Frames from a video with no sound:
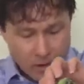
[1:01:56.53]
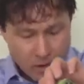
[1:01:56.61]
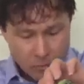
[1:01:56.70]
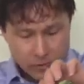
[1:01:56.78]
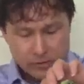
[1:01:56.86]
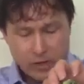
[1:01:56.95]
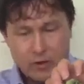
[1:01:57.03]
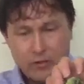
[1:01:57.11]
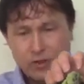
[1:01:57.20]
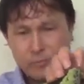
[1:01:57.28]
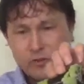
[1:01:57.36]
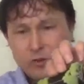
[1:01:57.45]
And once again, on
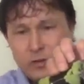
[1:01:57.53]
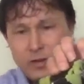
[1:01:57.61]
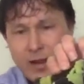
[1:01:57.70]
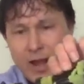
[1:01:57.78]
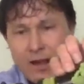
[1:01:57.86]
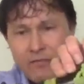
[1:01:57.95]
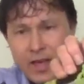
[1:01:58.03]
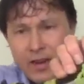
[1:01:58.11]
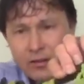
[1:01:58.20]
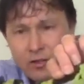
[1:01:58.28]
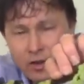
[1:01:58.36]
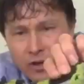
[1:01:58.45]
this machine, we didn't have
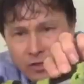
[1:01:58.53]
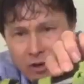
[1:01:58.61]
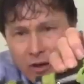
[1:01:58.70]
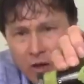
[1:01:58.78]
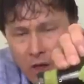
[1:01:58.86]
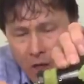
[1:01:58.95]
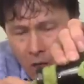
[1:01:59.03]
that. And look at the,